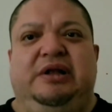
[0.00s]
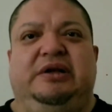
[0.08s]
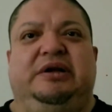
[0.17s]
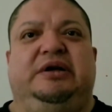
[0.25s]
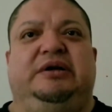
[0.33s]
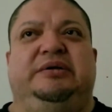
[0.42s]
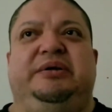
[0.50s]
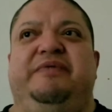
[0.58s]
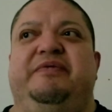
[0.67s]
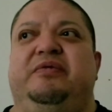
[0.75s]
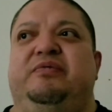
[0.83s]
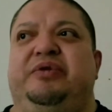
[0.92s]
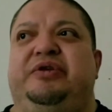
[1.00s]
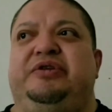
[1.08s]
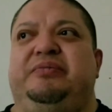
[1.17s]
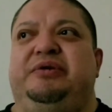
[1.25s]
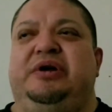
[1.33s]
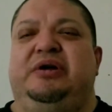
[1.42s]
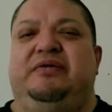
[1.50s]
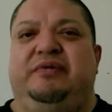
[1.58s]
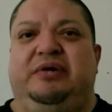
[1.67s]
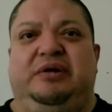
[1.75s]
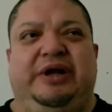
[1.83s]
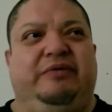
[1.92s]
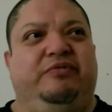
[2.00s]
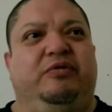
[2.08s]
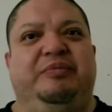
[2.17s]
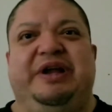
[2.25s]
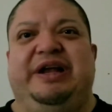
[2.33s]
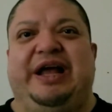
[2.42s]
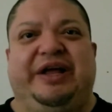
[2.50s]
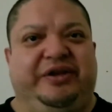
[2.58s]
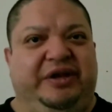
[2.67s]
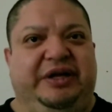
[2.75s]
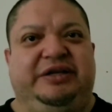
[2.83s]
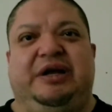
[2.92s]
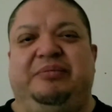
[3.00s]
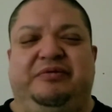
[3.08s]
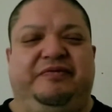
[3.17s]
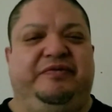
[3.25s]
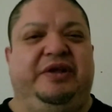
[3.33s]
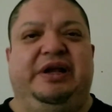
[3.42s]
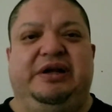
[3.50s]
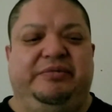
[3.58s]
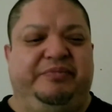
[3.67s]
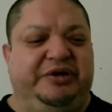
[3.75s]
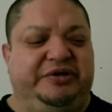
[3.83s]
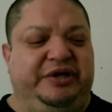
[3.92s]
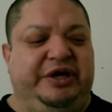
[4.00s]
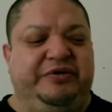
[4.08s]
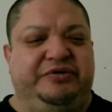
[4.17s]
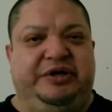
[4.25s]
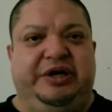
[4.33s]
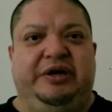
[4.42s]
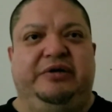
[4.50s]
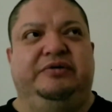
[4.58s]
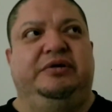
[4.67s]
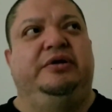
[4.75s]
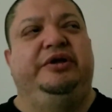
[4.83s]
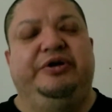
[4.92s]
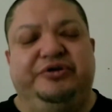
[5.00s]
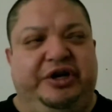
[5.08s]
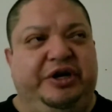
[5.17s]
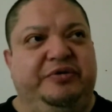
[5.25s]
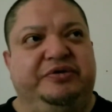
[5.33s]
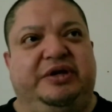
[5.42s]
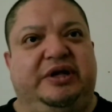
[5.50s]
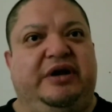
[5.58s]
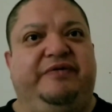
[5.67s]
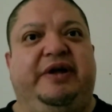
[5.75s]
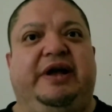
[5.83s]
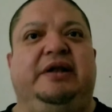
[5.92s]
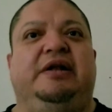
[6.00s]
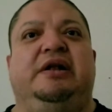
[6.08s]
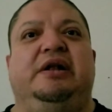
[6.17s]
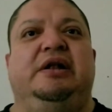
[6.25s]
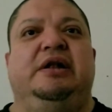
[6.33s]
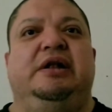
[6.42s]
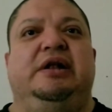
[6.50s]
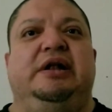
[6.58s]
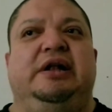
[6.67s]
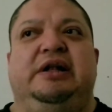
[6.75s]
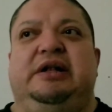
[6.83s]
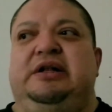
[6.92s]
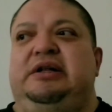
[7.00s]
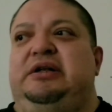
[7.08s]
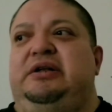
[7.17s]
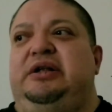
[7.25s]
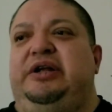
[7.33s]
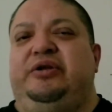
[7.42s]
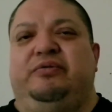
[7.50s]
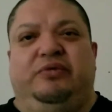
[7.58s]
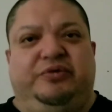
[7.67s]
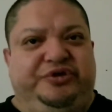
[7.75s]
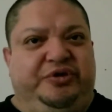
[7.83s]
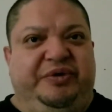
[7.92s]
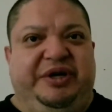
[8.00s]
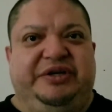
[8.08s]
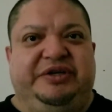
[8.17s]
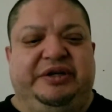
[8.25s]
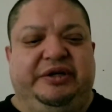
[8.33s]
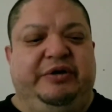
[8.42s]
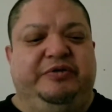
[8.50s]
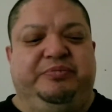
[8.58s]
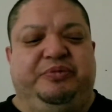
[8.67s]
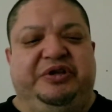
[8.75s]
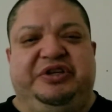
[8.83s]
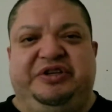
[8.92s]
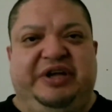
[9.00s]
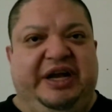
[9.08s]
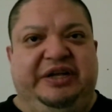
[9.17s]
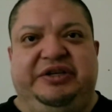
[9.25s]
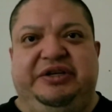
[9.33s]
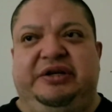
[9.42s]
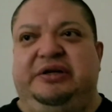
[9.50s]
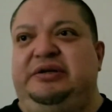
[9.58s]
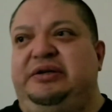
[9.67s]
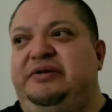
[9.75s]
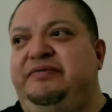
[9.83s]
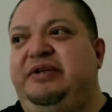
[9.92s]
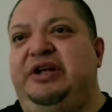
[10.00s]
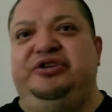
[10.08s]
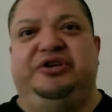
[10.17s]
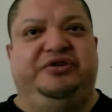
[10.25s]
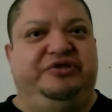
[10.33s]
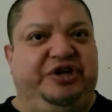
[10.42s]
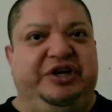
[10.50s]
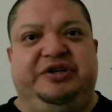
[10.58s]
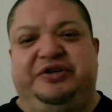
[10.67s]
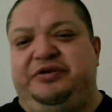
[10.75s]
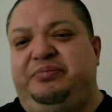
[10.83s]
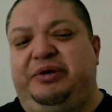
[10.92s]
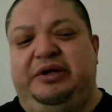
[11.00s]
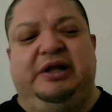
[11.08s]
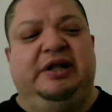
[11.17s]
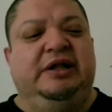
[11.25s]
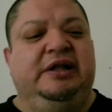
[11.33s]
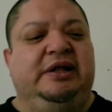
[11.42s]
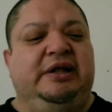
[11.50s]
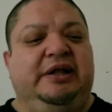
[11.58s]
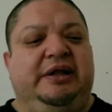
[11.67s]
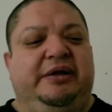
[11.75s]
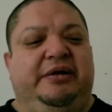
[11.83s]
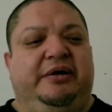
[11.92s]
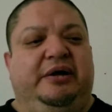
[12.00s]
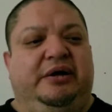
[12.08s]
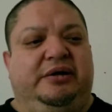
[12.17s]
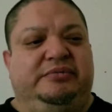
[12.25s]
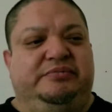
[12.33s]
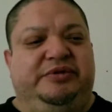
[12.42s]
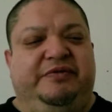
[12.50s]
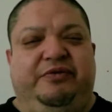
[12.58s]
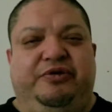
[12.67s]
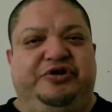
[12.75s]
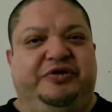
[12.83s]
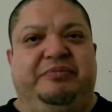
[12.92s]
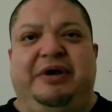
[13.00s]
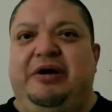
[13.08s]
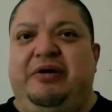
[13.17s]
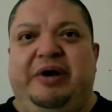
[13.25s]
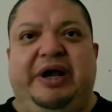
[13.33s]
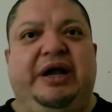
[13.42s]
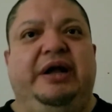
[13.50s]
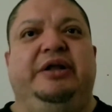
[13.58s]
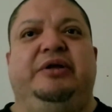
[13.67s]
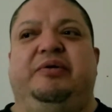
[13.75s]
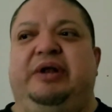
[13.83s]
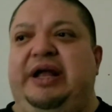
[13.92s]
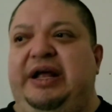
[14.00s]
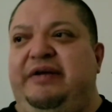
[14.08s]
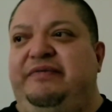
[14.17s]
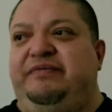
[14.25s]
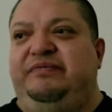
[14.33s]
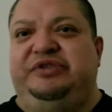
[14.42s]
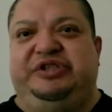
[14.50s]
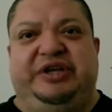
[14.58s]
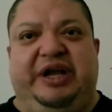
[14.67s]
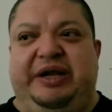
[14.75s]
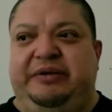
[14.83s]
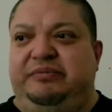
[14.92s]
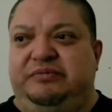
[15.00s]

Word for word: Um, even with some kind of like Roman Catholic type of thing, because they usually they usually use a lot of that like the rosaries and they would put saints, uh, not just Jesus, but um, the Virgin Mary. They will have Saint